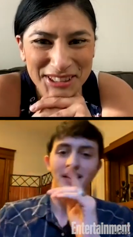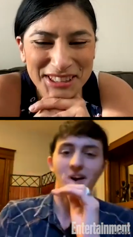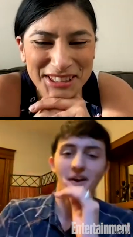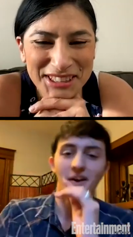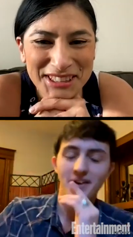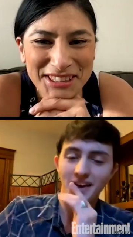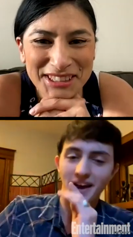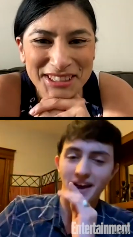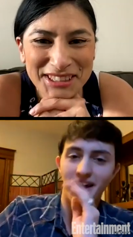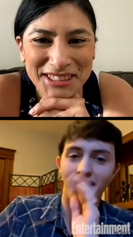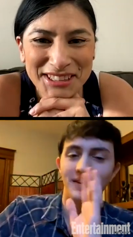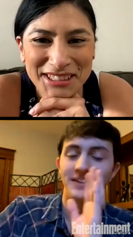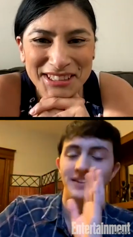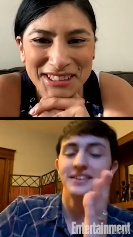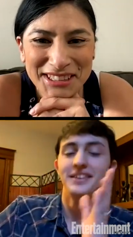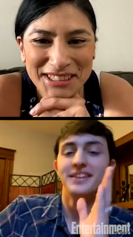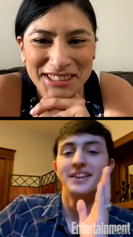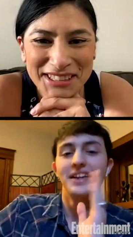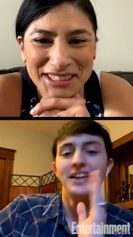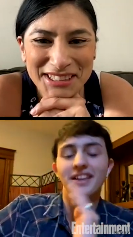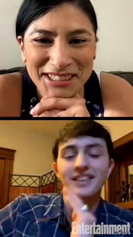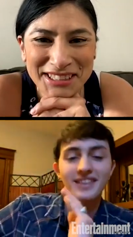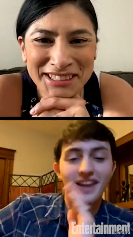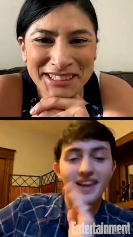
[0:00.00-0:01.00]
Speaker 1: Okay.
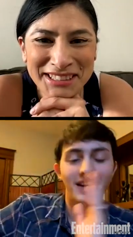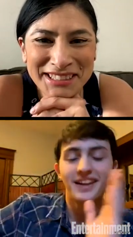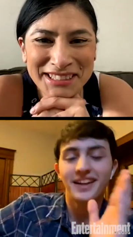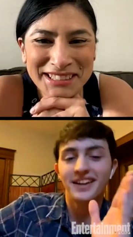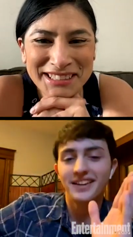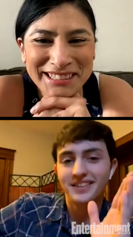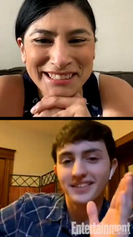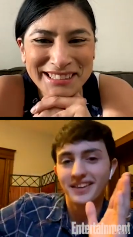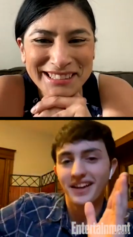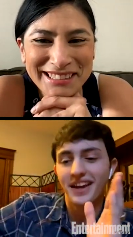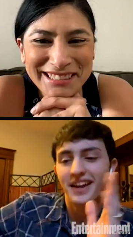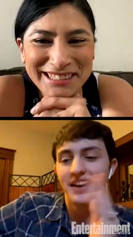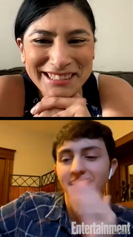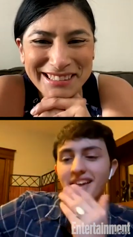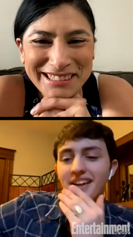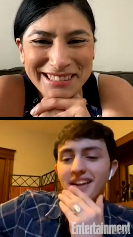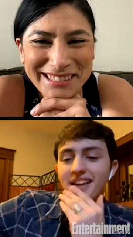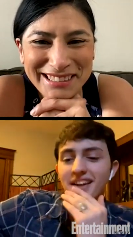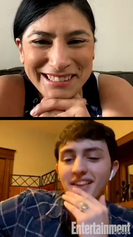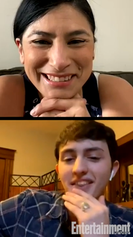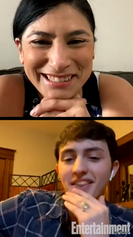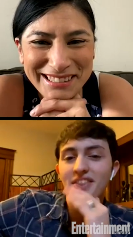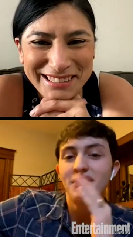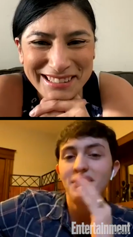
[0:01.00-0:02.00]
Like I said,
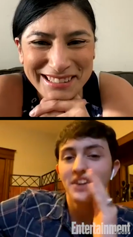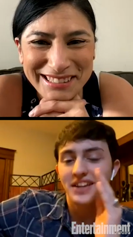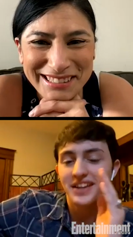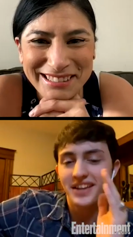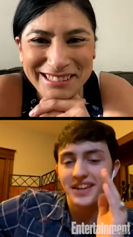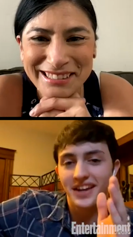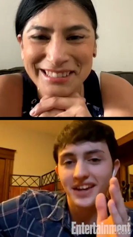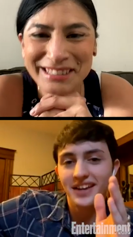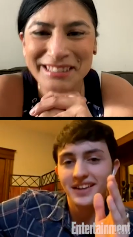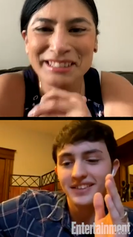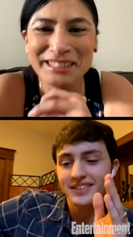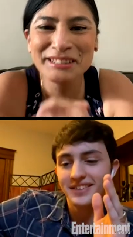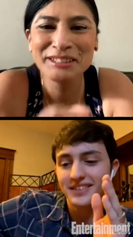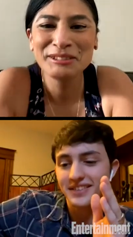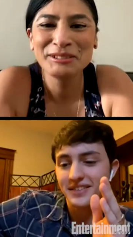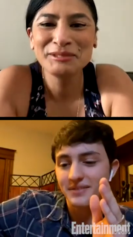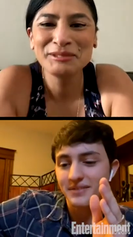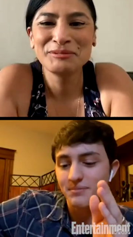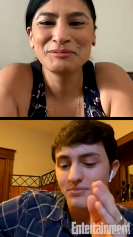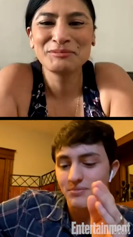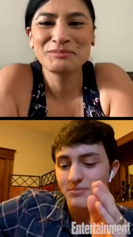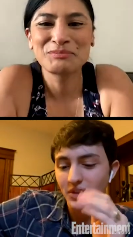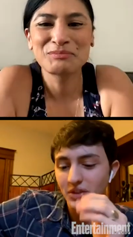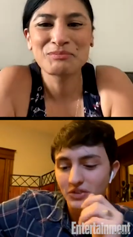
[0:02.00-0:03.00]
the
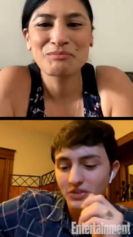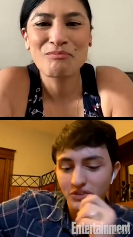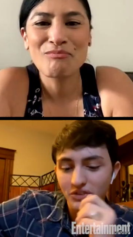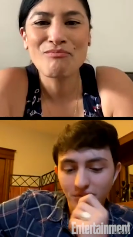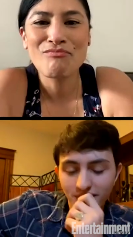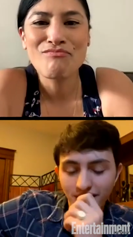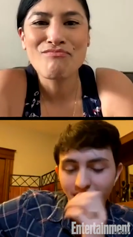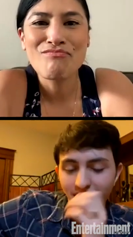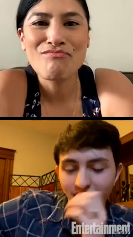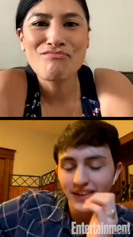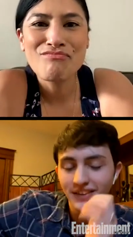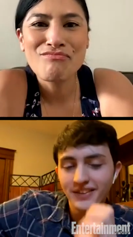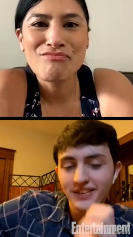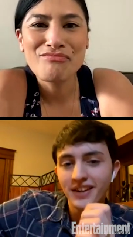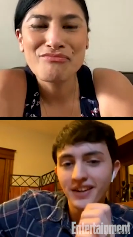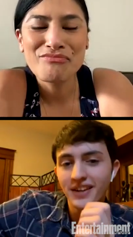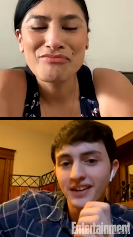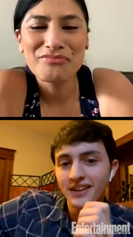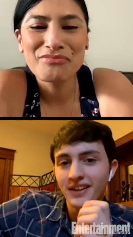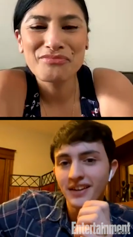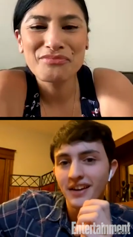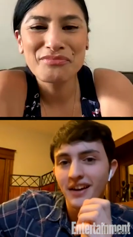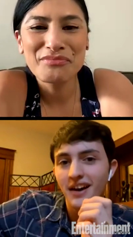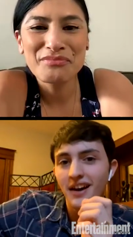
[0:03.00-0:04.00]

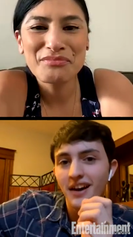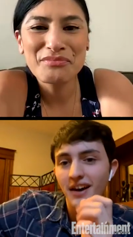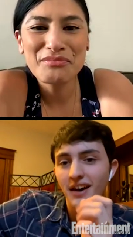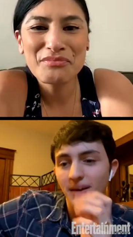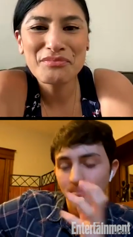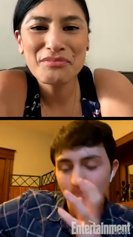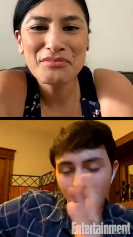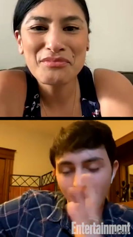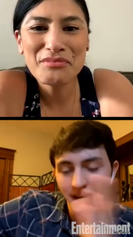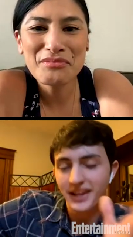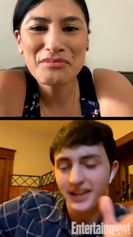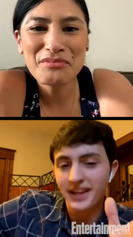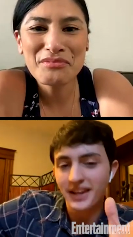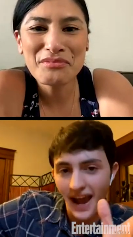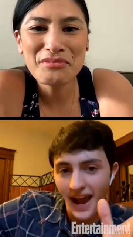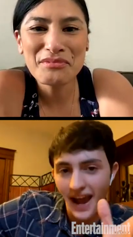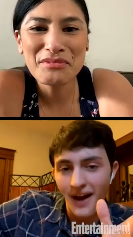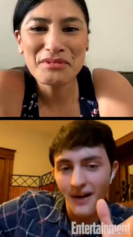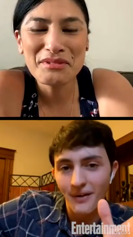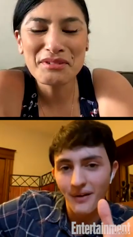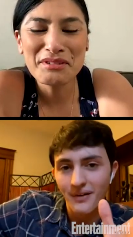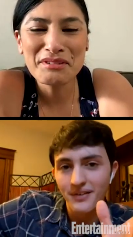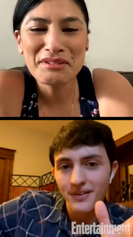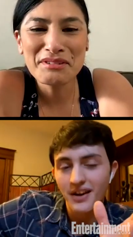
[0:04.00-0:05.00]
kissing, making
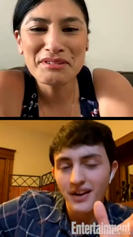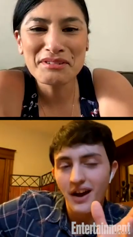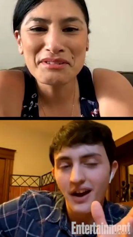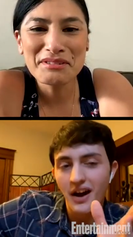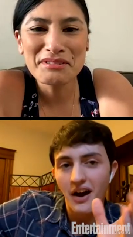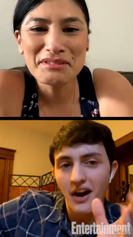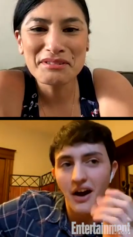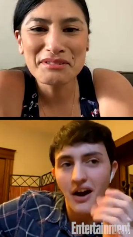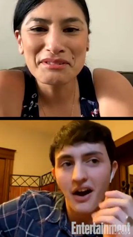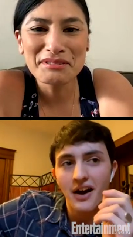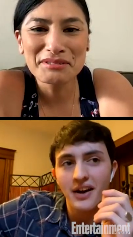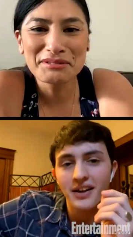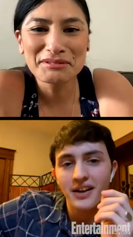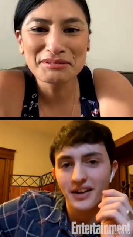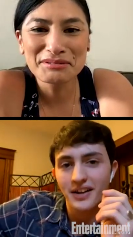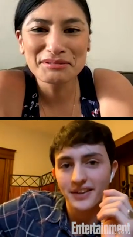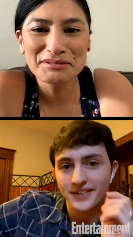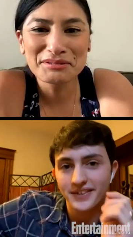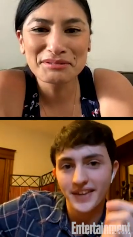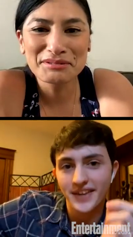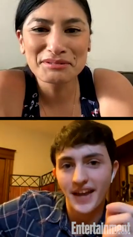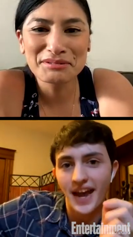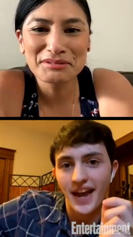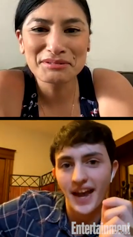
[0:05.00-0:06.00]
out on a
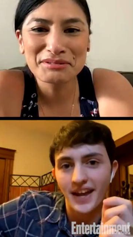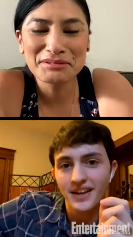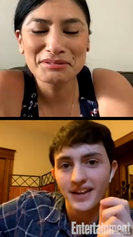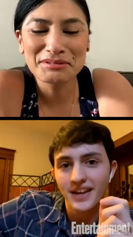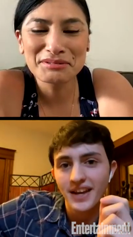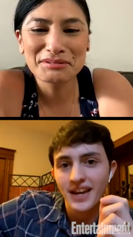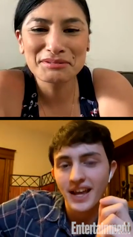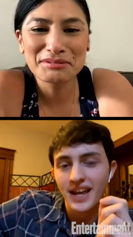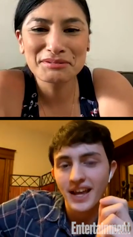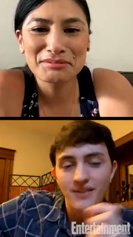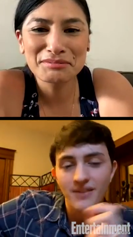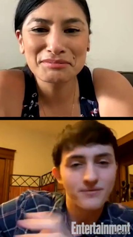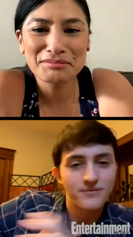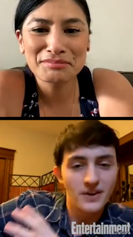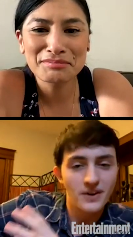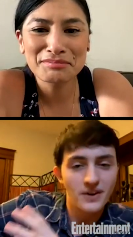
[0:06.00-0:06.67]
set in